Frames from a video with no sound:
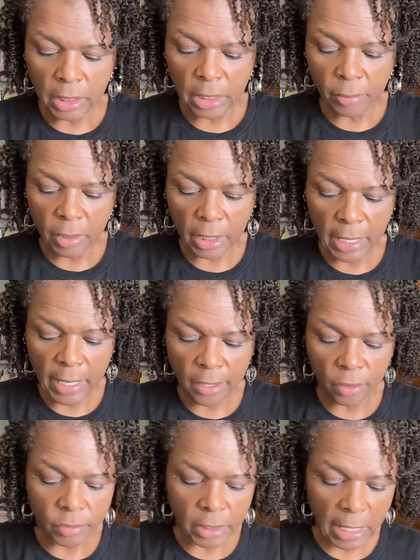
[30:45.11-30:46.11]
And I'm going to add
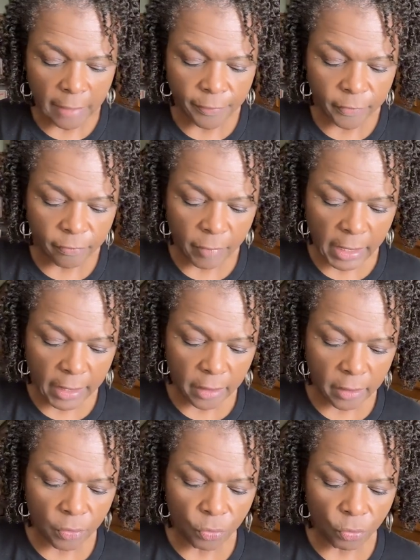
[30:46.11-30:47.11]
it on top of
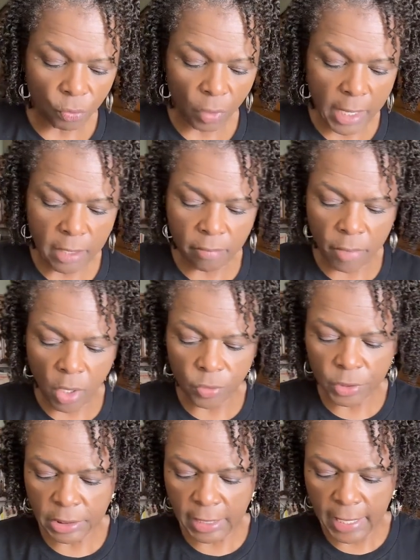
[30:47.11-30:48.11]
my
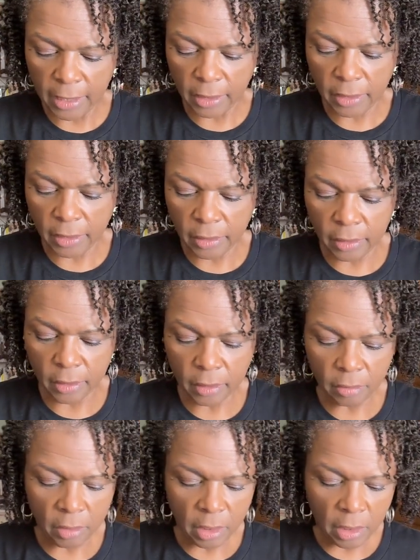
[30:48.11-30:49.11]
rainbow salad.
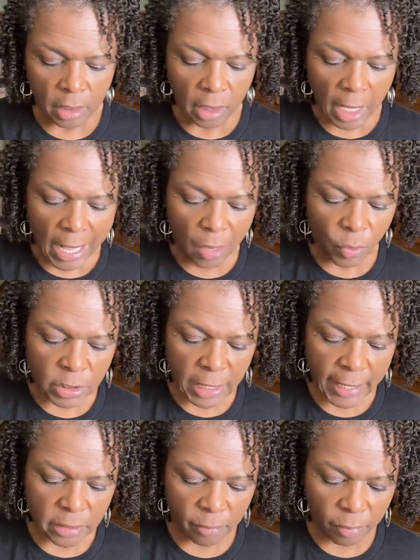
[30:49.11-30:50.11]
I wish I
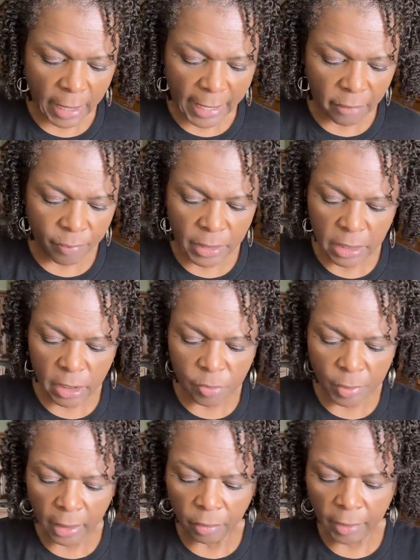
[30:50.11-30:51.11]
had some black
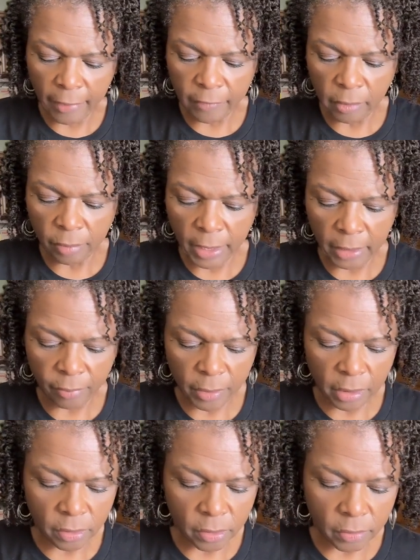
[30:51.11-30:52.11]
beans, but I don't have any black
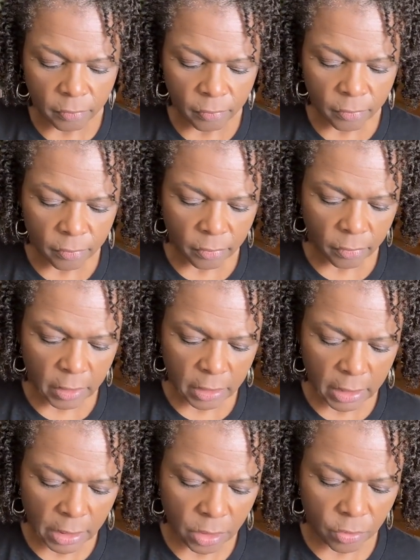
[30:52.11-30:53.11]
beans.
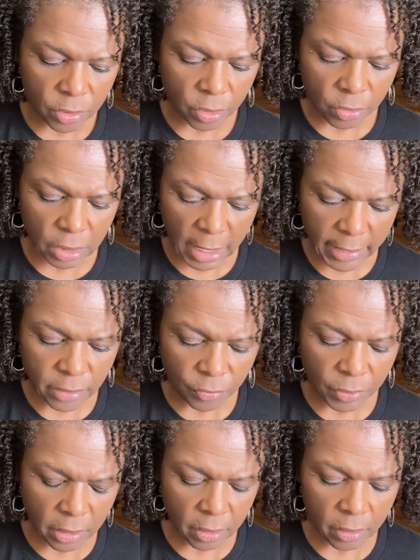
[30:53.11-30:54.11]
I think I used those last
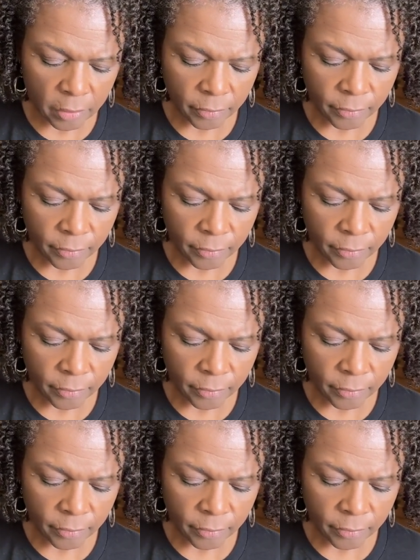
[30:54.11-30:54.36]
week.